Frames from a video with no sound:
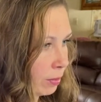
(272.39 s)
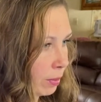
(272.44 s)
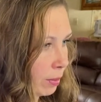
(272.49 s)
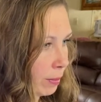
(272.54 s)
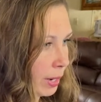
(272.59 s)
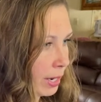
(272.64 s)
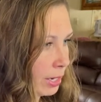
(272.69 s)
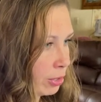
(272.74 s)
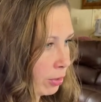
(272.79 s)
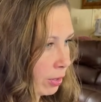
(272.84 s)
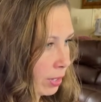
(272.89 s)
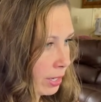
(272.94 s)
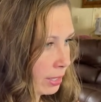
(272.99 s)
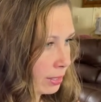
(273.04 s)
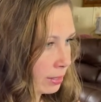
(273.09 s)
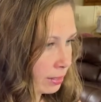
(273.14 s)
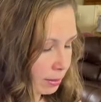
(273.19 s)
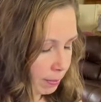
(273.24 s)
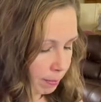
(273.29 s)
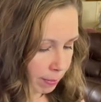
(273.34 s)
a
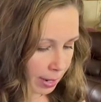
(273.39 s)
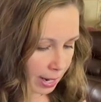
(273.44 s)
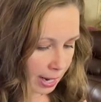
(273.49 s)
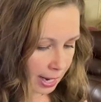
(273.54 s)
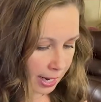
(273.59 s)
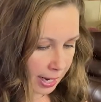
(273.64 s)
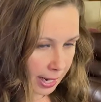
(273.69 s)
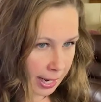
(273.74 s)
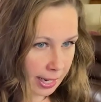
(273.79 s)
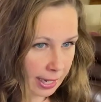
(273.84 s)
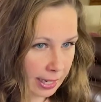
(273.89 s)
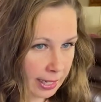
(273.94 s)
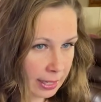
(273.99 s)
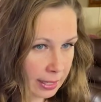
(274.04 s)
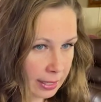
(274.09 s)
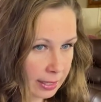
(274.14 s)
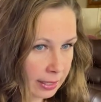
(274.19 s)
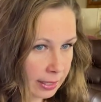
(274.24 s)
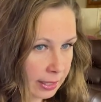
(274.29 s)
matrix by